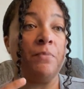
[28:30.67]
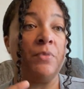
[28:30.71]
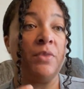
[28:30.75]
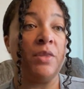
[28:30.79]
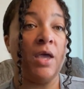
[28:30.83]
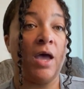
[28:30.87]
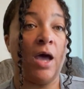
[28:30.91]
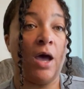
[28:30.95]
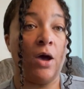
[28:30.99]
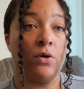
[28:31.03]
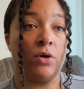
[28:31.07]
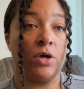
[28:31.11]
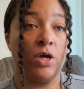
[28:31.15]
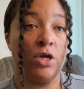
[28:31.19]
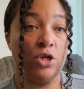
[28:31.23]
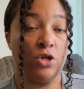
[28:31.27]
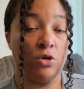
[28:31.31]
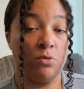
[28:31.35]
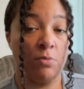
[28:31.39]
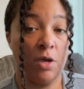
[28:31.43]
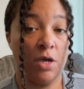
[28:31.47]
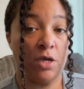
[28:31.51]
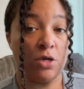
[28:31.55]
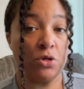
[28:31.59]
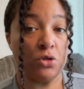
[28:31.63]
How can you
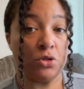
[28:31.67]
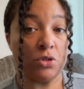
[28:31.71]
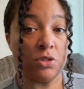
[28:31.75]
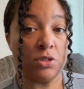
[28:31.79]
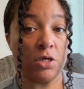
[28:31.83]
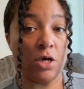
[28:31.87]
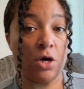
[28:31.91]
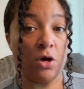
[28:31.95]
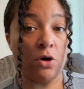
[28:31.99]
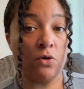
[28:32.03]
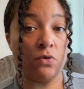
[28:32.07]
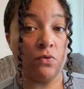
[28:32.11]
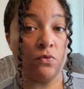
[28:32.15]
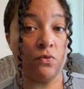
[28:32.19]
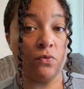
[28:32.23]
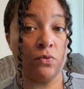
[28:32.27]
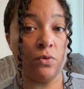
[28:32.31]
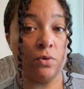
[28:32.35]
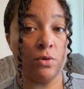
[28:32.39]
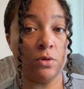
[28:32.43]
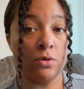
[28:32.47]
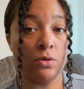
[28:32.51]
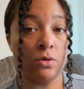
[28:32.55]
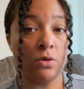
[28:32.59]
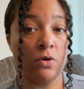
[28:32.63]
make yourself
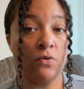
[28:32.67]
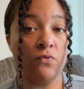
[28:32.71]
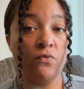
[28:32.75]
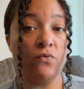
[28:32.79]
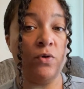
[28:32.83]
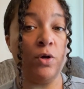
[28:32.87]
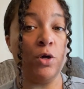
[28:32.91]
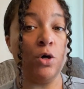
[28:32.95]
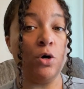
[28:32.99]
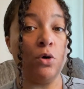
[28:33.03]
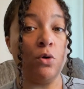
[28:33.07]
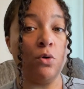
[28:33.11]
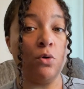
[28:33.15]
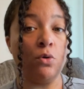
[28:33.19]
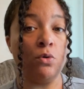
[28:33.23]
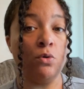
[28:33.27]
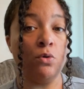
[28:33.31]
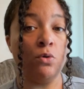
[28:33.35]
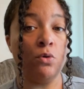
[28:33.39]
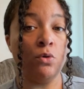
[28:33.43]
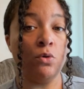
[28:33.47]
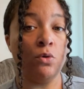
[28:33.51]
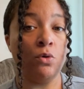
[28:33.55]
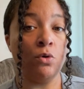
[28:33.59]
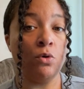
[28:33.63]
feel
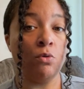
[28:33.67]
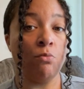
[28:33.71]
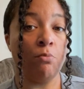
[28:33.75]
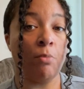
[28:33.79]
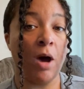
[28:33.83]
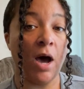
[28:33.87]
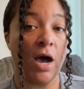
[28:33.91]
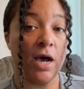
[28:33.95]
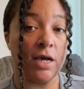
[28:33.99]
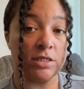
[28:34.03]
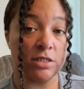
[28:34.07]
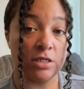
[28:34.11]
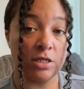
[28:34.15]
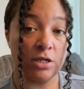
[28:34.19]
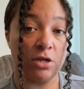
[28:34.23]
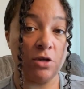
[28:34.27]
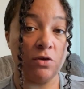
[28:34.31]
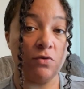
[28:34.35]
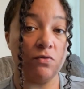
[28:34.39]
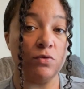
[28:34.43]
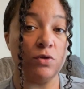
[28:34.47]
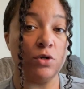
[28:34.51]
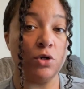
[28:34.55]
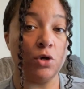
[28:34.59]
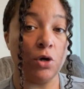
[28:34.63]

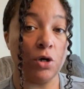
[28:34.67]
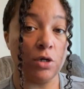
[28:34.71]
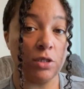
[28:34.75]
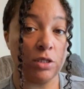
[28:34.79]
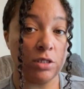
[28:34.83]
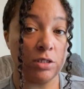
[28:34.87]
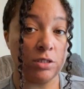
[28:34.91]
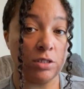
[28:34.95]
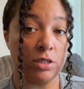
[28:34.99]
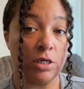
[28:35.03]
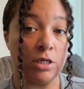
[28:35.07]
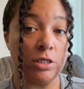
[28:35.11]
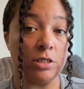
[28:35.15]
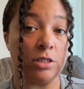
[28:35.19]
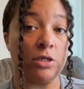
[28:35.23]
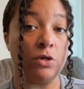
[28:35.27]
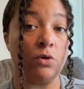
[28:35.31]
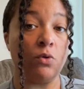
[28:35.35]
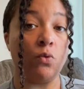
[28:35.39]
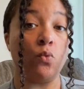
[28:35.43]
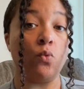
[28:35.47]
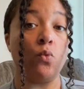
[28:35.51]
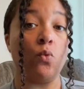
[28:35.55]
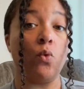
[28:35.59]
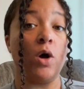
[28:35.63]
positive during the
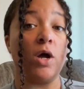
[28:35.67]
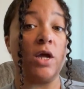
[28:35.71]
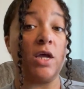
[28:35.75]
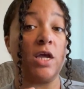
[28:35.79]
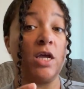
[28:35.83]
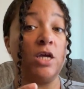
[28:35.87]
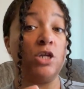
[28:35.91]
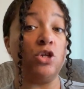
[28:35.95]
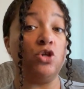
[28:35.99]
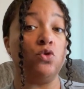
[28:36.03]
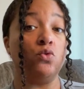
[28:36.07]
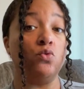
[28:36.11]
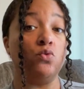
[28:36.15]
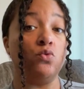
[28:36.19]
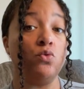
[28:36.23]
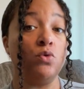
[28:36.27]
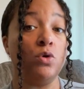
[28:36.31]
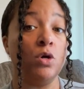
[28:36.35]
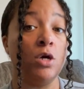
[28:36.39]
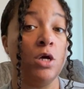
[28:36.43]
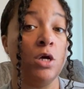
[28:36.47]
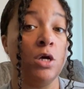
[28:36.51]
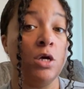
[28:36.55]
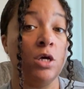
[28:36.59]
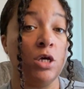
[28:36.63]
season? What can you,
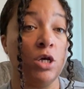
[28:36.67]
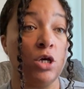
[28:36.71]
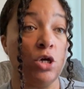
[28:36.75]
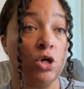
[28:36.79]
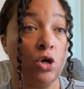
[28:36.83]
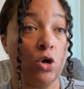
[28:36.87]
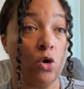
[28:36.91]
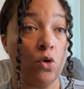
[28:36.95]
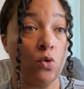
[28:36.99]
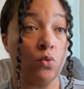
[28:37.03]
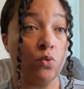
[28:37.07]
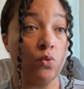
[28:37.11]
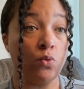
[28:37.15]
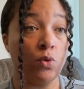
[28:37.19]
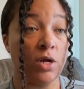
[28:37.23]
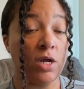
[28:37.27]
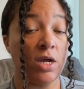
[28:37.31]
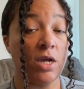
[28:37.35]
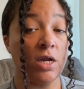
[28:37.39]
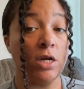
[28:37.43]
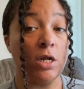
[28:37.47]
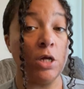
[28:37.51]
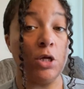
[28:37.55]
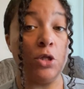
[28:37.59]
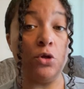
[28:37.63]
you know,
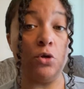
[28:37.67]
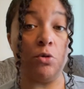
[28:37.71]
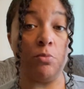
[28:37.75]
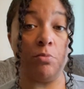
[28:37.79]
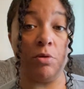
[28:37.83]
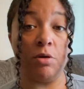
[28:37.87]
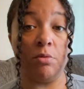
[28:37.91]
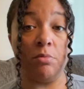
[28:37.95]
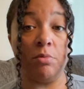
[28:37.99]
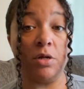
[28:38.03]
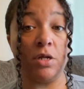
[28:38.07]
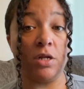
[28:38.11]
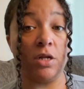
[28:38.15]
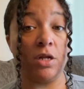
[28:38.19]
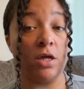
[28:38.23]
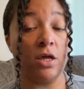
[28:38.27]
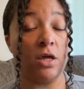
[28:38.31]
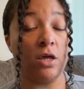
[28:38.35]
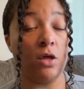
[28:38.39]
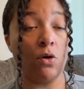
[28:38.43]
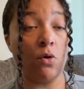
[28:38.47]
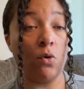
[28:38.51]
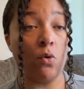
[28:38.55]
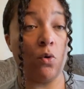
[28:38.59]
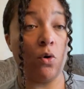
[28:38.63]
read either
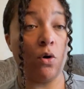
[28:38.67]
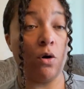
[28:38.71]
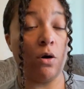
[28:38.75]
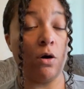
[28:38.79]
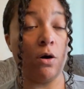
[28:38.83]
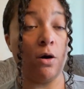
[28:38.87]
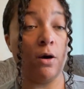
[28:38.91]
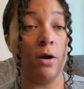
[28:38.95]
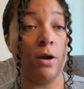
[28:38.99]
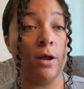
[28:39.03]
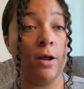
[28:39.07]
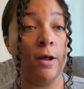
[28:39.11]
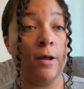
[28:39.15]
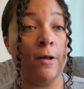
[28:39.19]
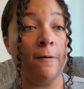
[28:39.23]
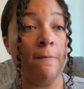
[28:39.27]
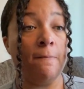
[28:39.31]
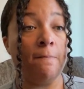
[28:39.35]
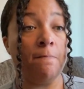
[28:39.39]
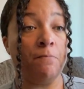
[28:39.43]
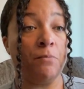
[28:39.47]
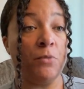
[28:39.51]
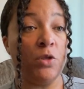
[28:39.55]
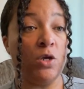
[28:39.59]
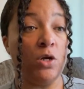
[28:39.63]
biblically or,
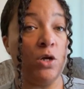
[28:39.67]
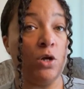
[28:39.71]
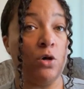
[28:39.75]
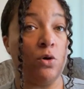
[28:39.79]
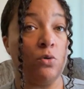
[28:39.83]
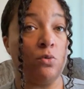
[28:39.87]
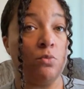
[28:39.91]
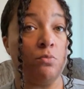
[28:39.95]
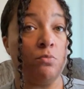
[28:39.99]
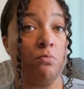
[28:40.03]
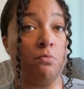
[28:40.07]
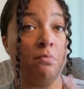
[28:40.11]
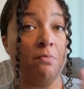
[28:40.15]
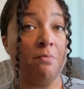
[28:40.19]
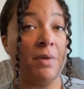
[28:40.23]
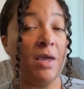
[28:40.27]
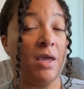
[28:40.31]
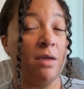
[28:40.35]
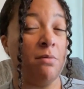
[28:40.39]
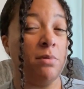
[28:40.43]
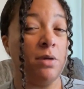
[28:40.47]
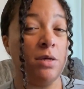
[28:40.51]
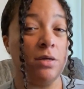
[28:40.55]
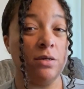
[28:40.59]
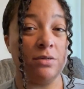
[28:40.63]
you know,
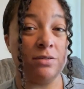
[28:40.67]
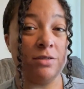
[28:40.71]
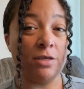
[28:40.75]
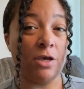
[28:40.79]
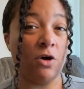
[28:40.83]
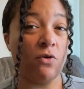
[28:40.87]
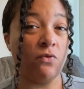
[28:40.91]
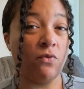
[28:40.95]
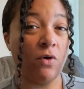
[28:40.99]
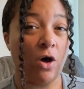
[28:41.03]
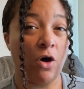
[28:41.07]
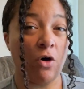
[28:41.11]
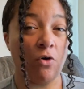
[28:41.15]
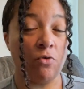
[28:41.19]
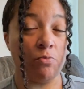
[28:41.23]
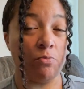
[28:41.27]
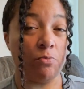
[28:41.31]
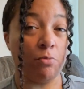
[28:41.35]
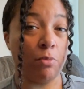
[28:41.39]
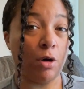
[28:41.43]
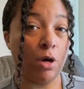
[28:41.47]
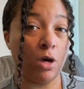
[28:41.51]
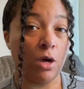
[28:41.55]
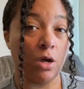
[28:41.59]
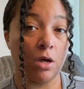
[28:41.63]
maybe a self help
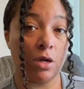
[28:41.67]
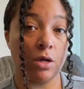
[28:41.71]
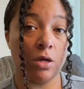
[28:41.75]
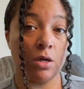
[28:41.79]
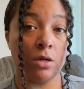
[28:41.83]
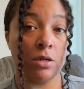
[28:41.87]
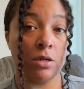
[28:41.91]
book?